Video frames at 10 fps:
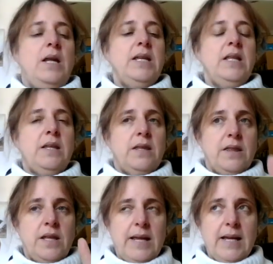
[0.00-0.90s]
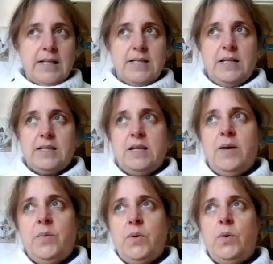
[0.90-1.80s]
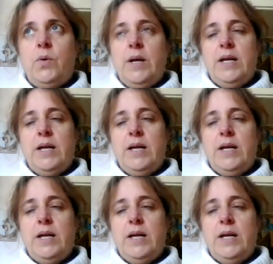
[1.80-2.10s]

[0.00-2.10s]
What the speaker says: And then the next example